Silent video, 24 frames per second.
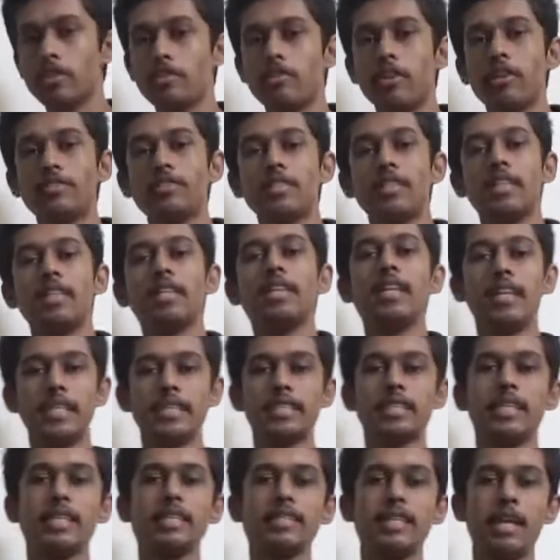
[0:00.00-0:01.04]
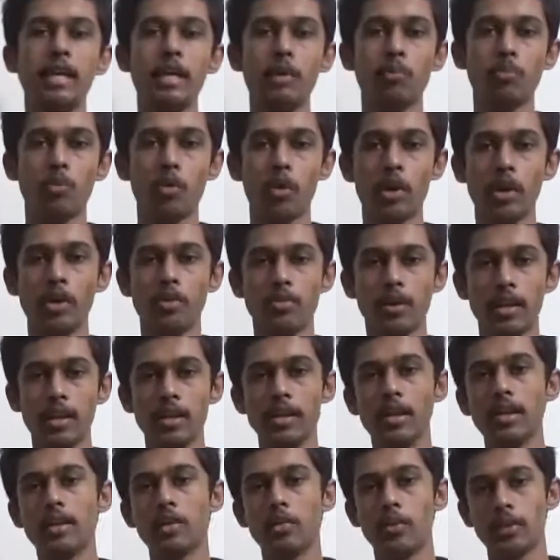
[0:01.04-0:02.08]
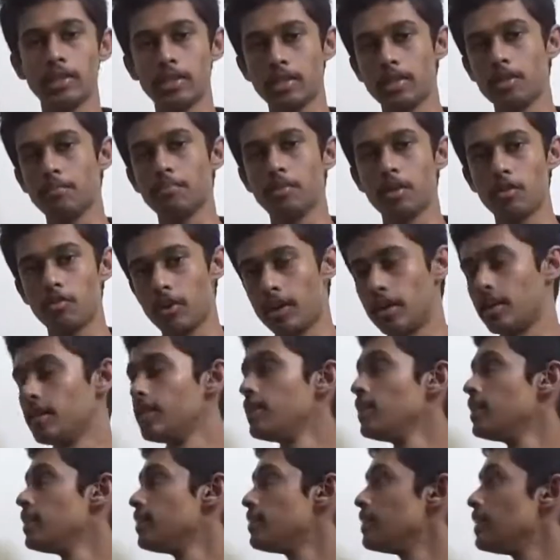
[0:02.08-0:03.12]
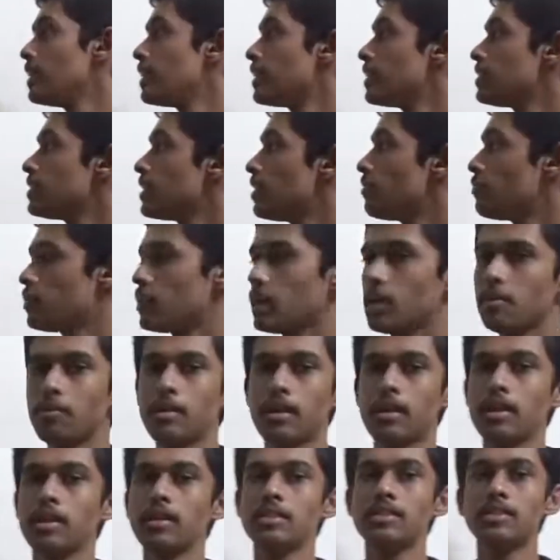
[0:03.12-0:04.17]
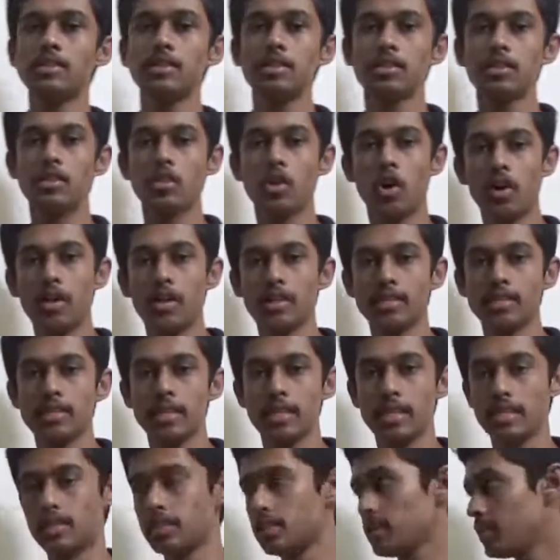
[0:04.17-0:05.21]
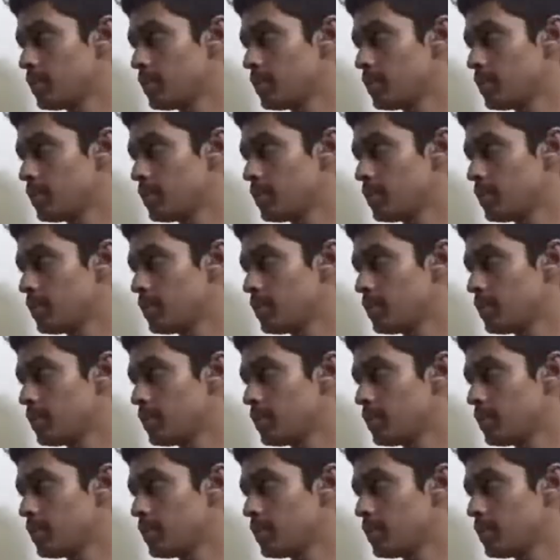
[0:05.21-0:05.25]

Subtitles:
have seen in exercise 8.1 question number 1. That is Aftab and his daughter Sage,